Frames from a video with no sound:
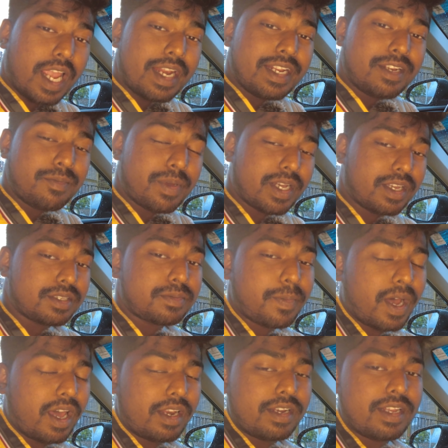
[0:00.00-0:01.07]
I need to pick a
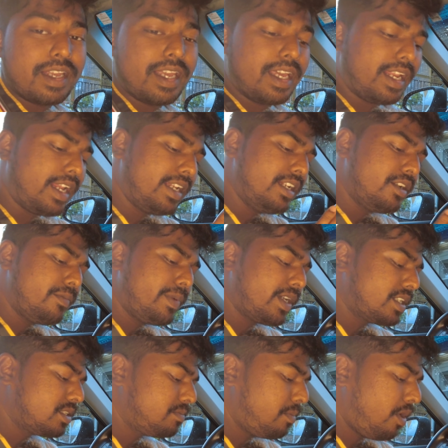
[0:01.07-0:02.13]
spot, and I need to pick
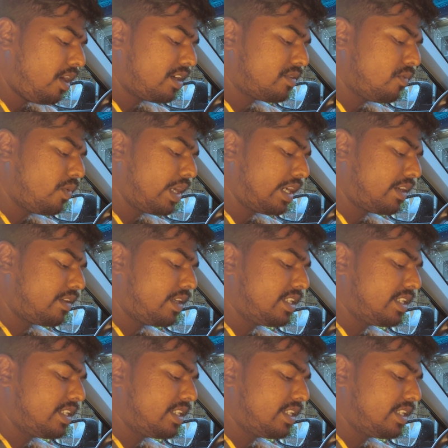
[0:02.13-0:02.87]
a spot where